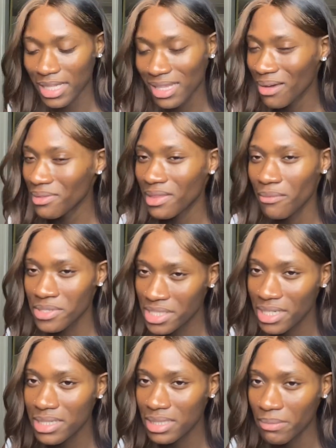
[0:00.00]
I think they was
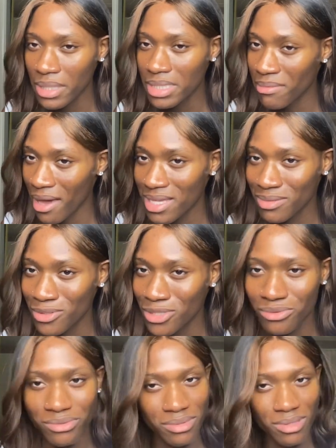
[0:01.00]
jealous of me to be honest with
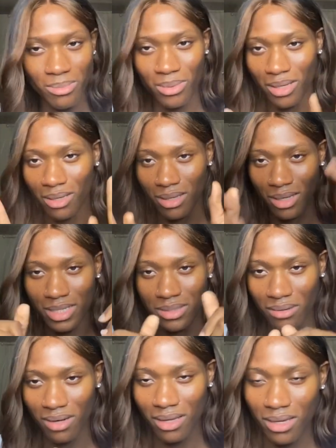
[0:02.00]
you, girl, but it is
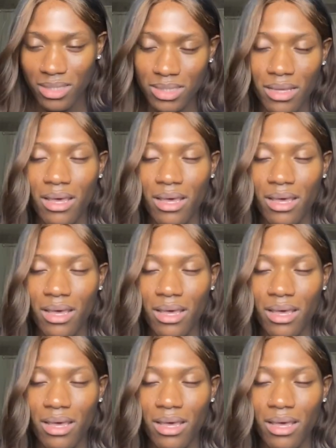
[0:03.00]
what it is.